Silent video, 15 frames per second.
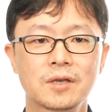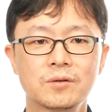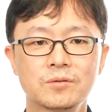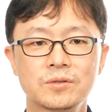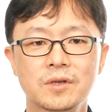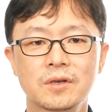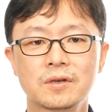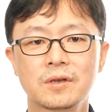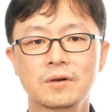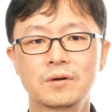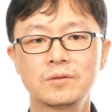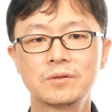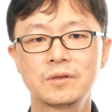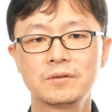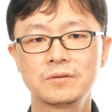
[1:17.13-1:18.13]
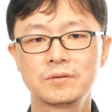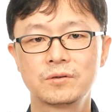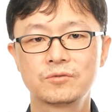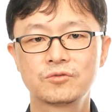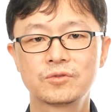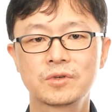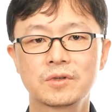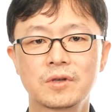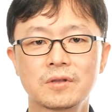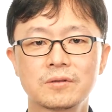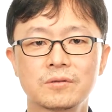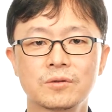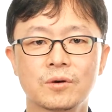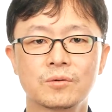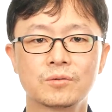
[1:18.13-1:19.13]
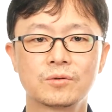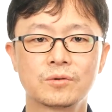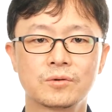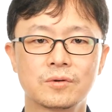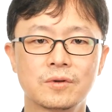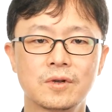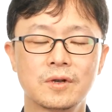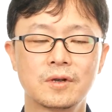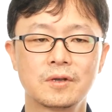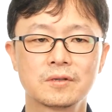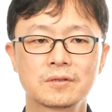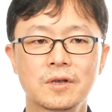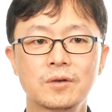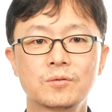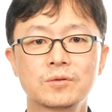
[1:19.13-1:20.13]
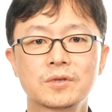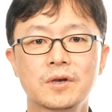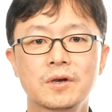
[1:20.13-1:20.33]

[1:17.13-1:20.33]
So when recommending contents to users,